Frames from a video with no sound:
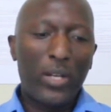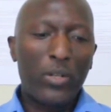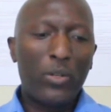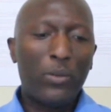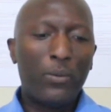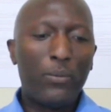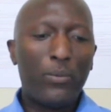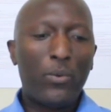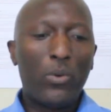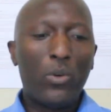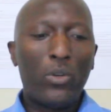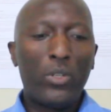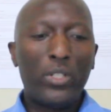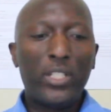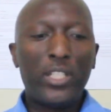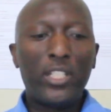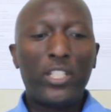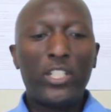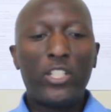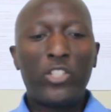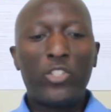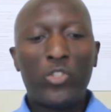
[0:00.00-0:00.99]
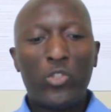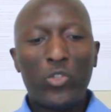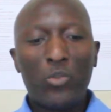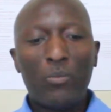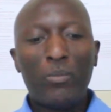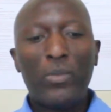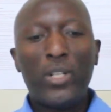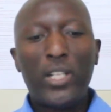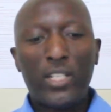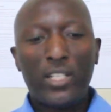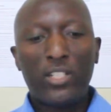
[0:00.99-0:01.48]
One of all, it
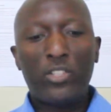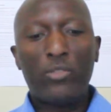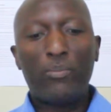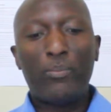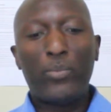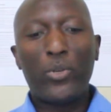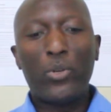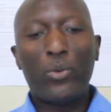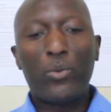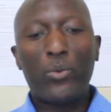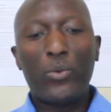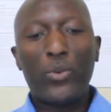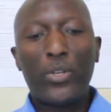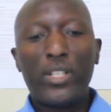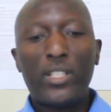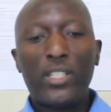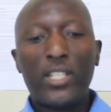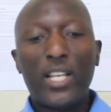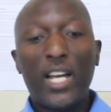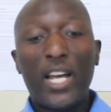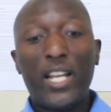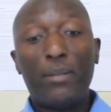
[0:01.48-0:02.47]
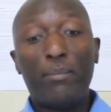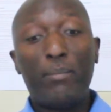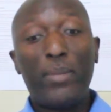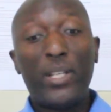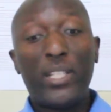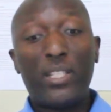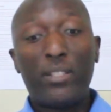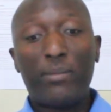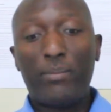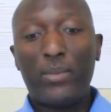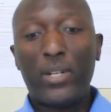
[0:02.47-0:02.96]
stimulates progress and
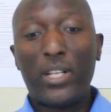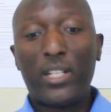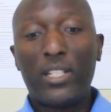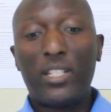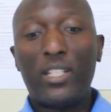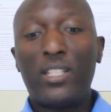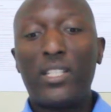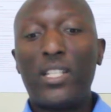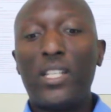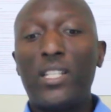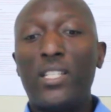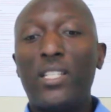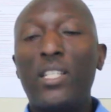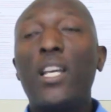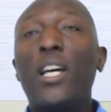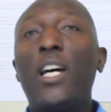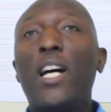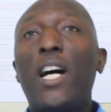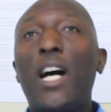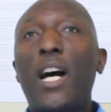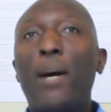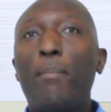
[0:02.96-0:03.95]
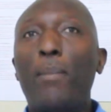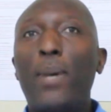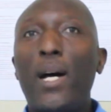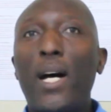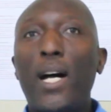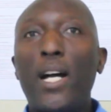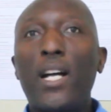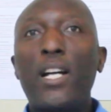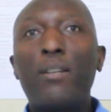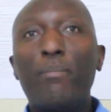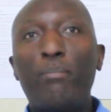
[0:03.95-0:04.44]
best practices
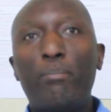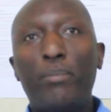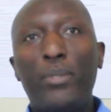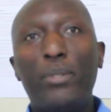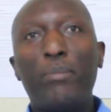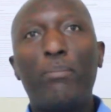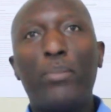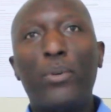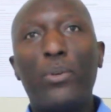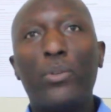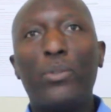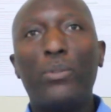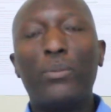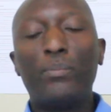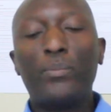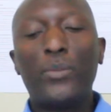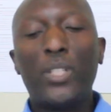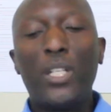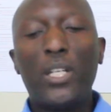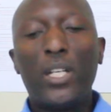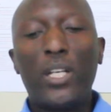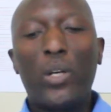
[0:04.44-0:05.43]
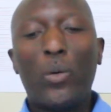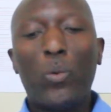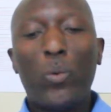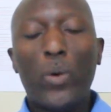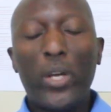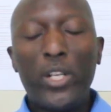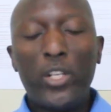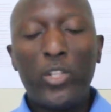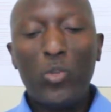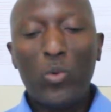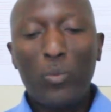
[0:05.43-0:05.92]
among people.
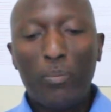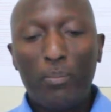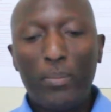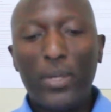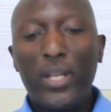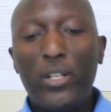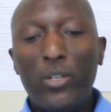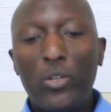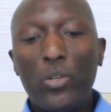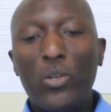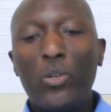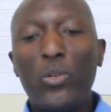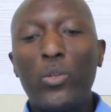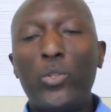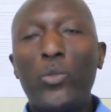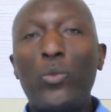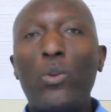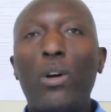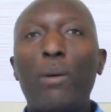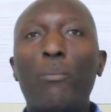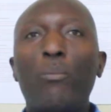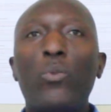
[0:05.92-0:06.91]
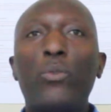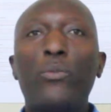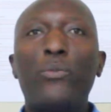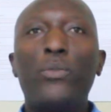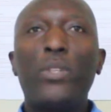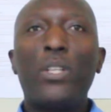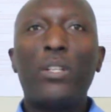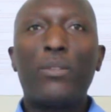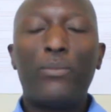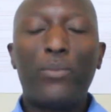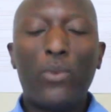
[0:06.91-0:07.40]
When you pedal, you are
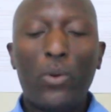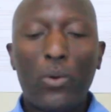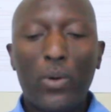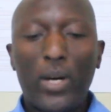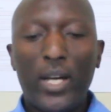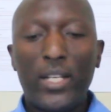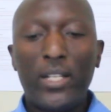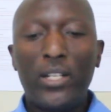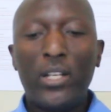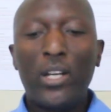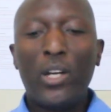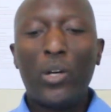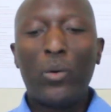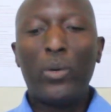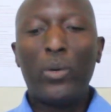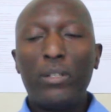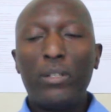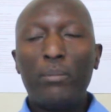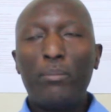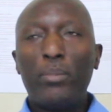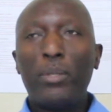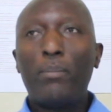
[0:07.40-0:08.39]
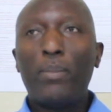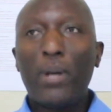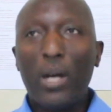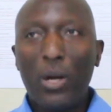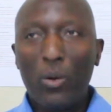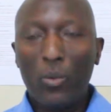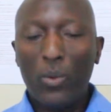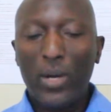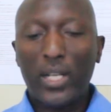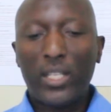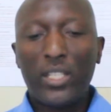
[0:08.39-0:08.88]
moving forward. When people
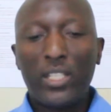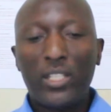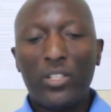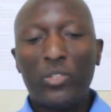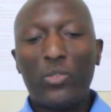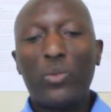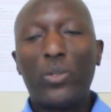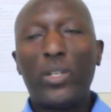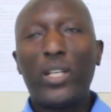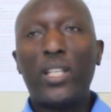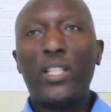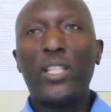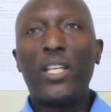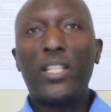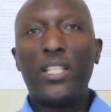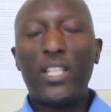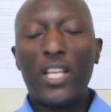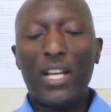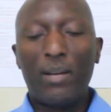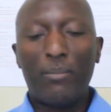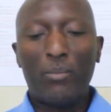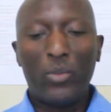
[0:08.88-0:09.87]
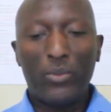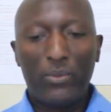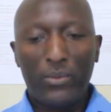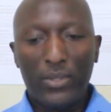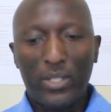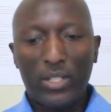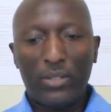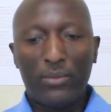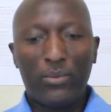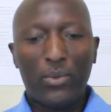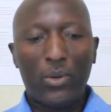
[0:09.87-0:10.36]
are working together, they are
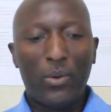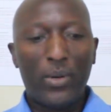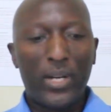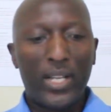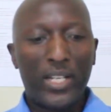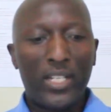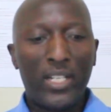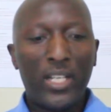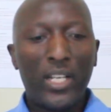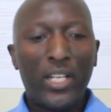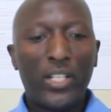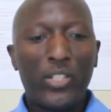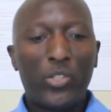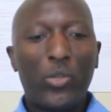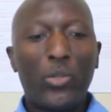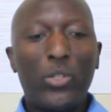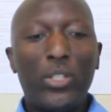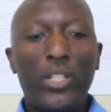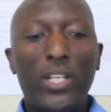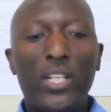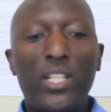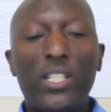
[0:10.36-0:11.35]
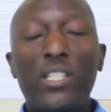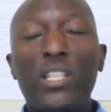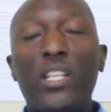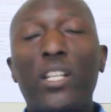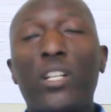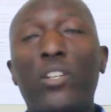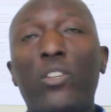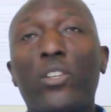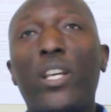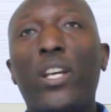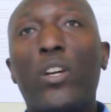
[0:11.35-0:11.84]
moving forward. So there is
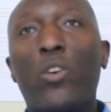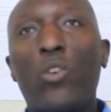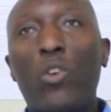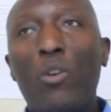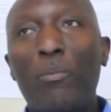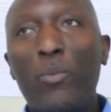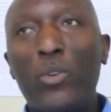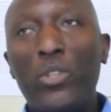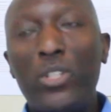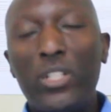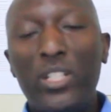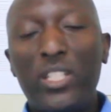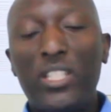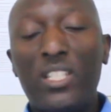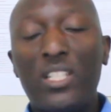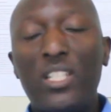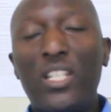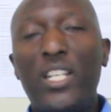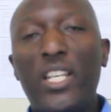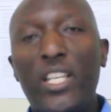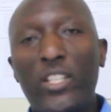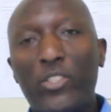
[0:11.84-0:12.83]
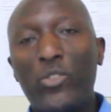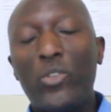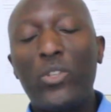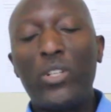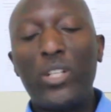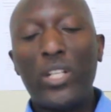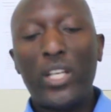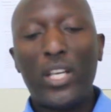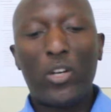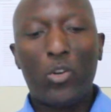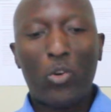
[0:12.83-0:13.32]
a common
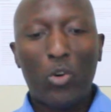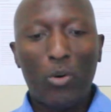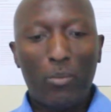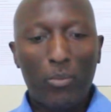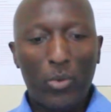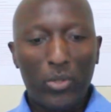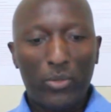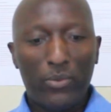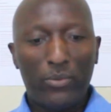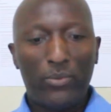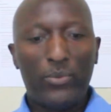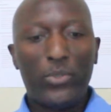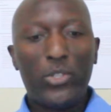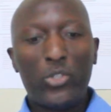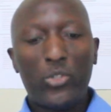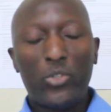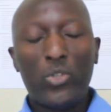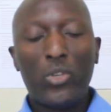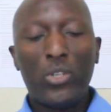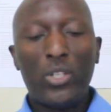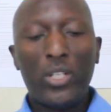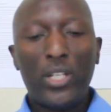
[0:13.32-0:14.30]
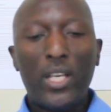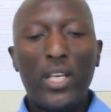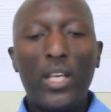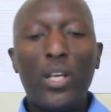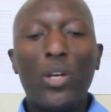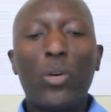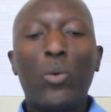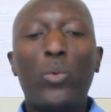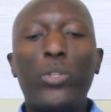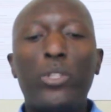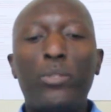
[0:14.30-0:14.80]
destination, a common vision,
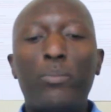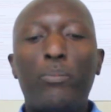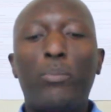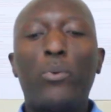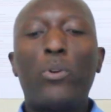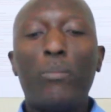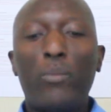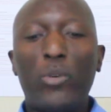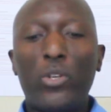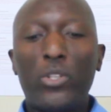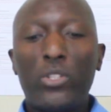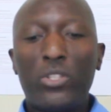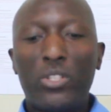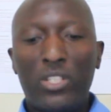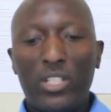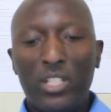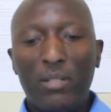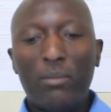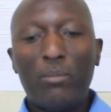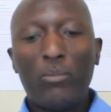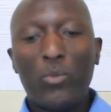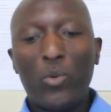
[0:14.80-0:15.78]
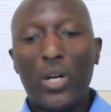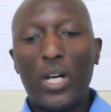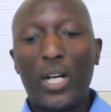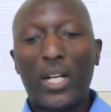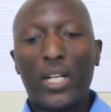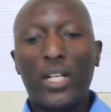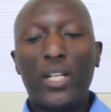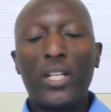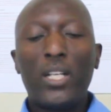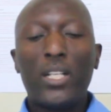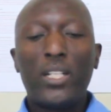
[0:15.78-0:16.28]
which promotes
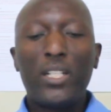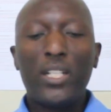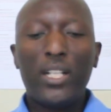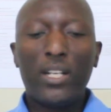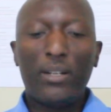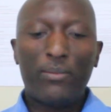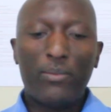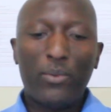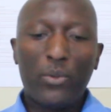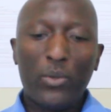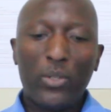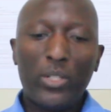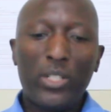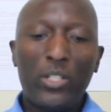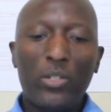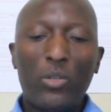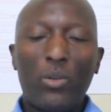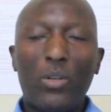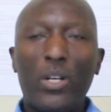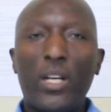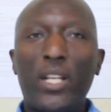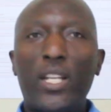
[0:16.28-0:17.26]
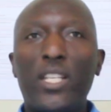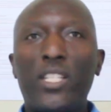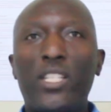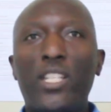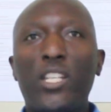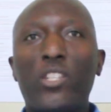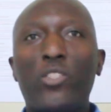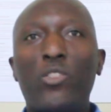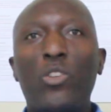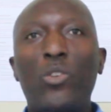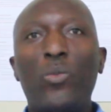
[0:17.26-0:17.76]
teamwork. Therefore, in
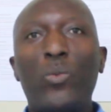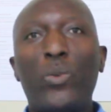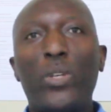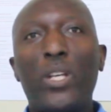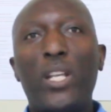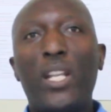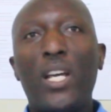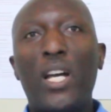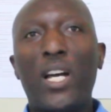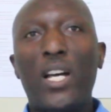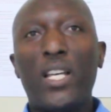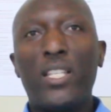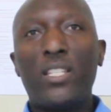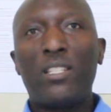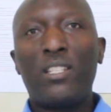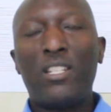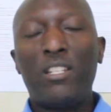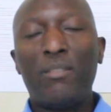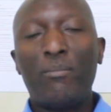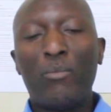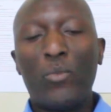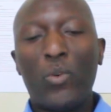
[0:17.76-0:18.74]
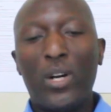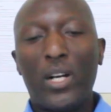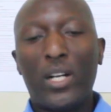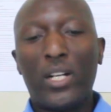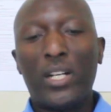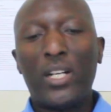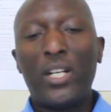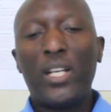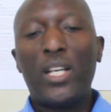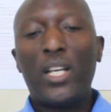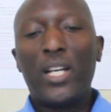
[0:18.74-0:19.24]
organization, we enhance
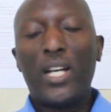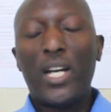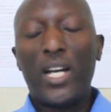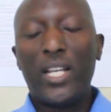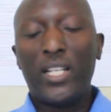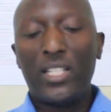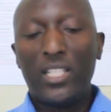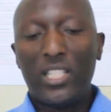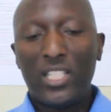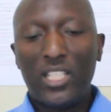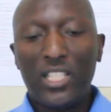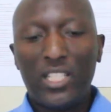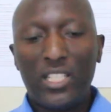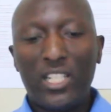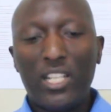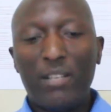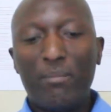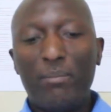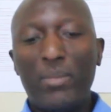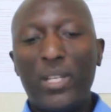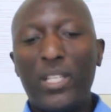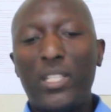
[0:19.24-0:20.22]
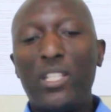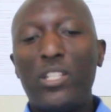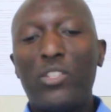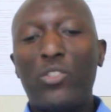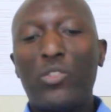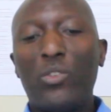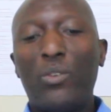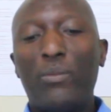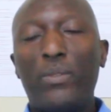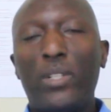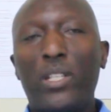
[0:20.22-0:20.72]
teamwork. And this is the
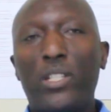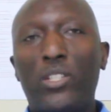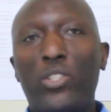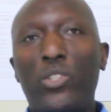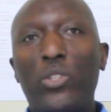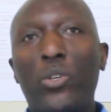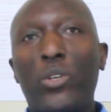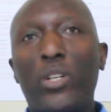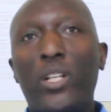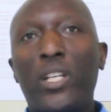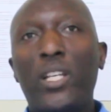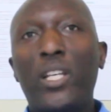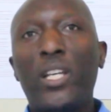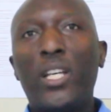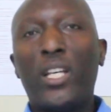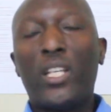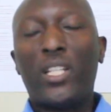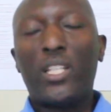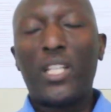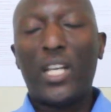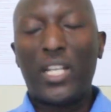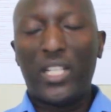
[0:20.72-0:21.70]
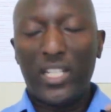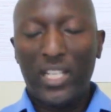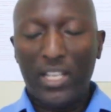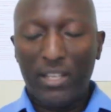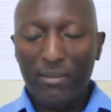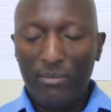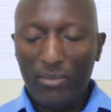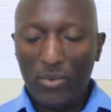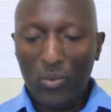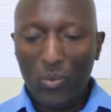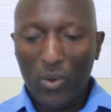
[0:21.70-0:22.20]
basis of the theory that
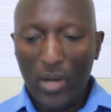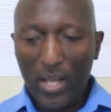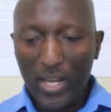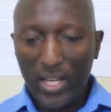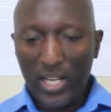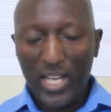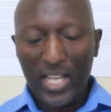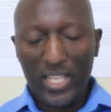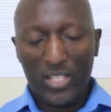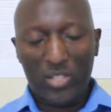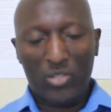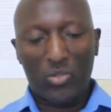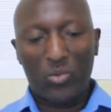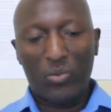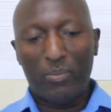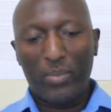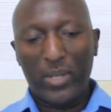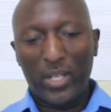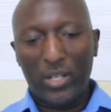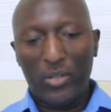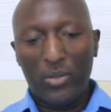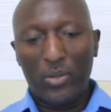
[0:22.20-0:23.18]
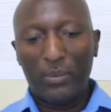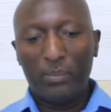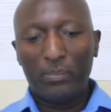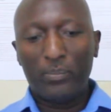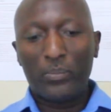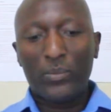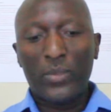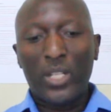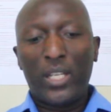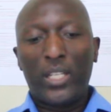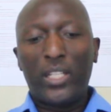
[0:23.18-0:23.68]
everyone has to pedal.
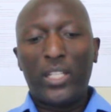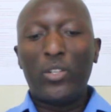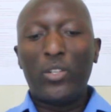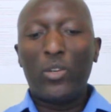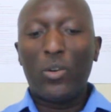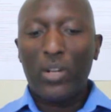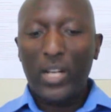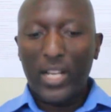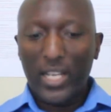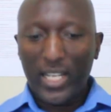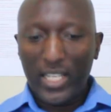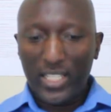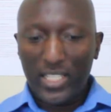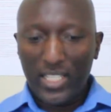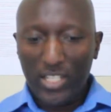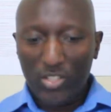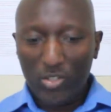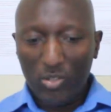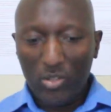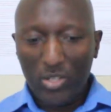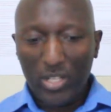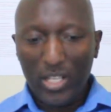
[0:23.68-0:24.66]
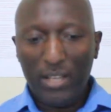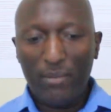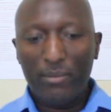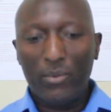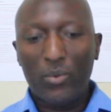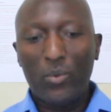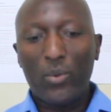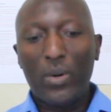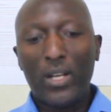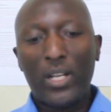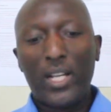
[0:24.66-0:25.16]
In the organization,
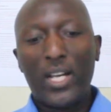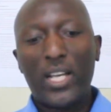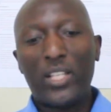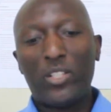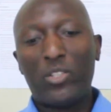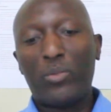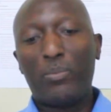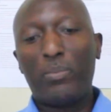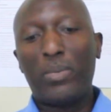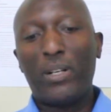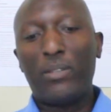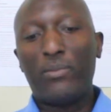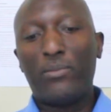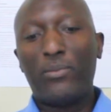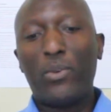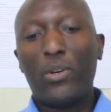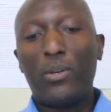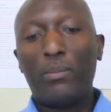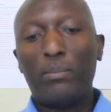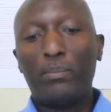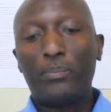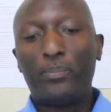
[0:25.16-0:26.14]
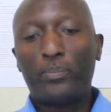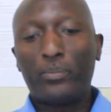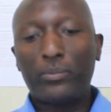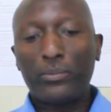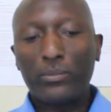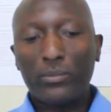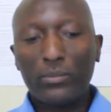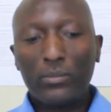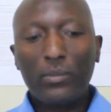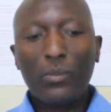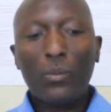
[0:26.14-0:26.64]
everyone has to perform
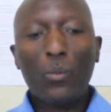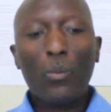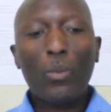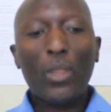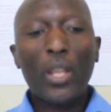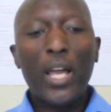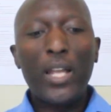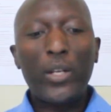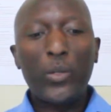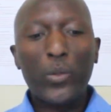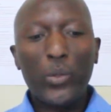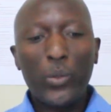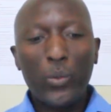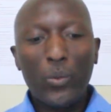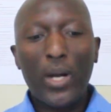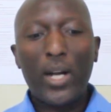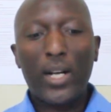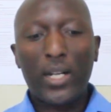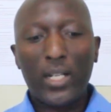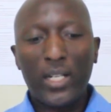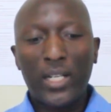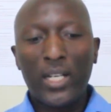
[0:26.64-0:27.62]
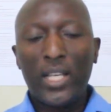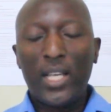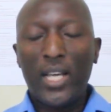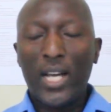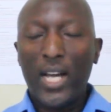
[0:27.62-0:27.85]
and we work.